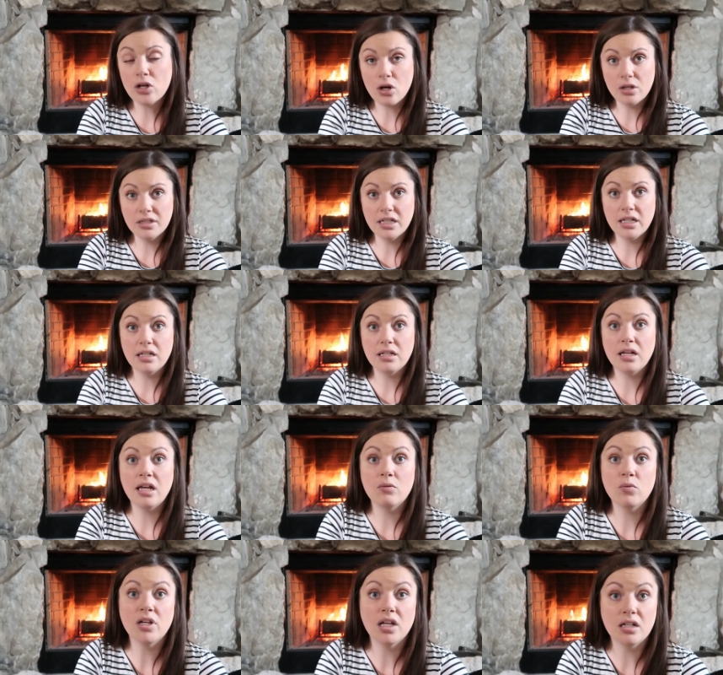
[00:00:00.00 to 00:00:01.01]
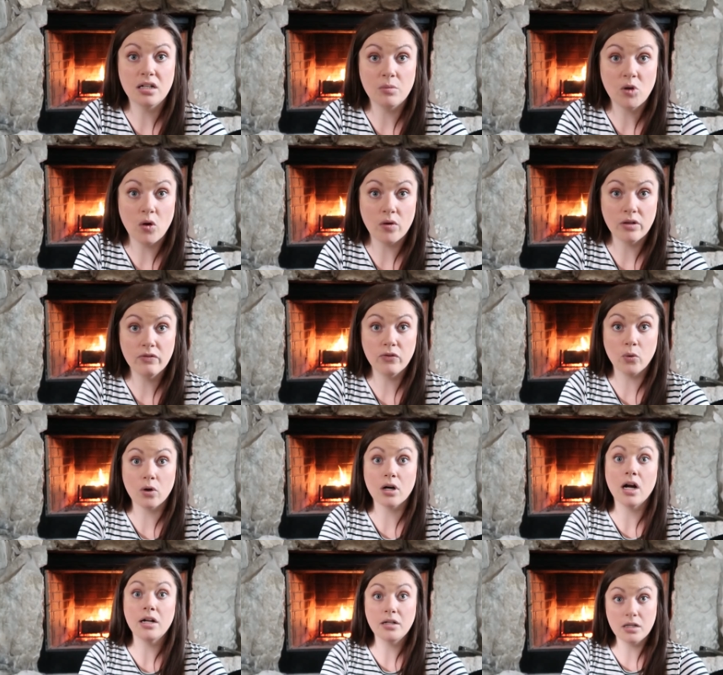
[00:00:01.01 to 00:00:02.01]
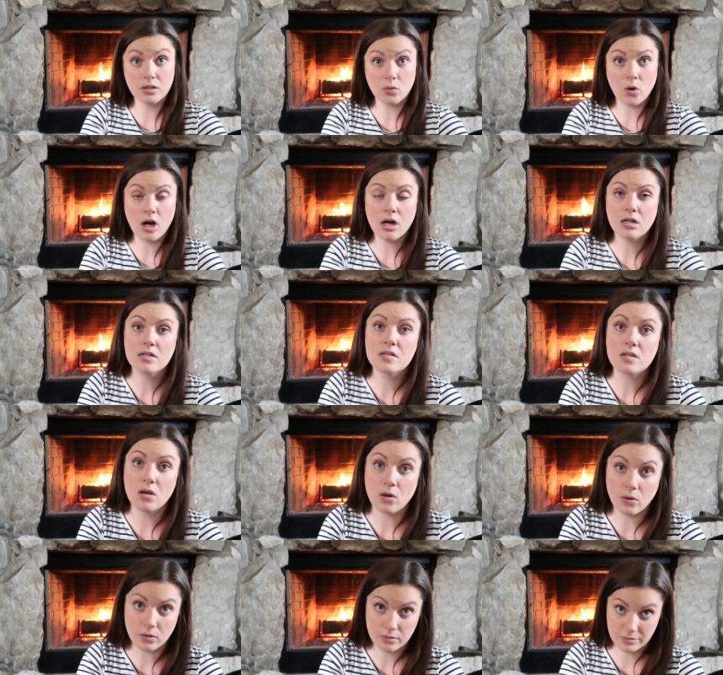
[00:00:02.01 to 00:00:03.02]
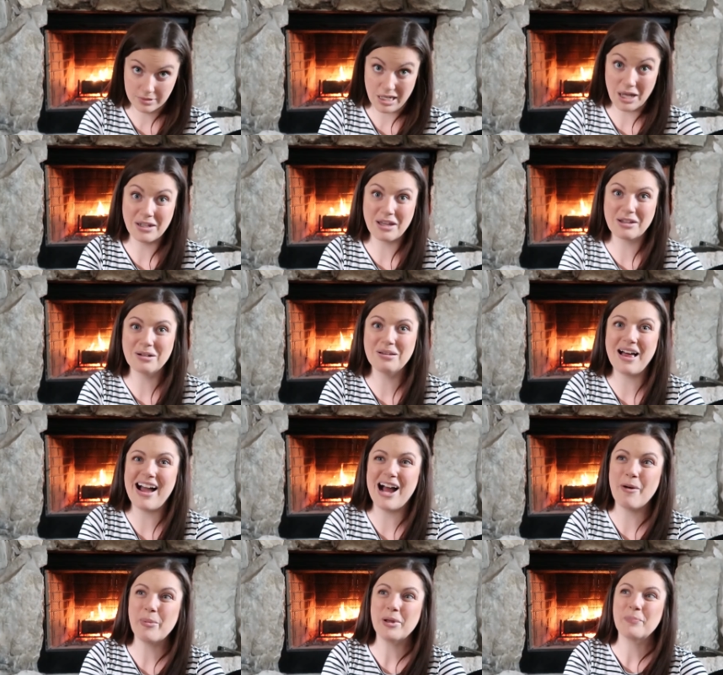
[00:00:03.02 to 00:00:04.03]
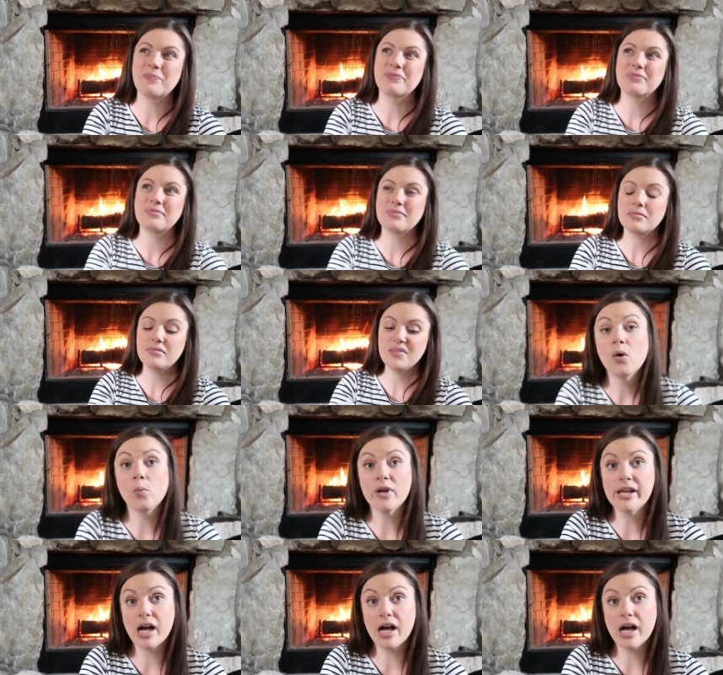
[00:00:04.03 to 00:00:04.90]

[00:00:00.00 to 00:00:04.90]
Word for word: called in and we ended up going for another walk, so another lap. We